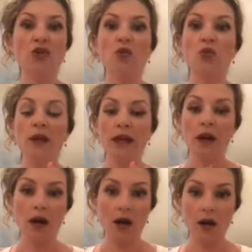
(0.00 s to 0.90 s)
We
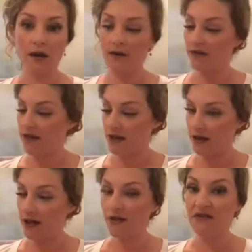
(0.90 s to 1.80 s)
are
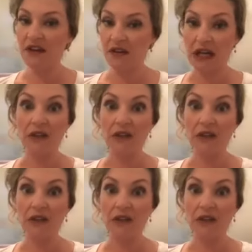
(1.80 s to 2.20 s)
very, very,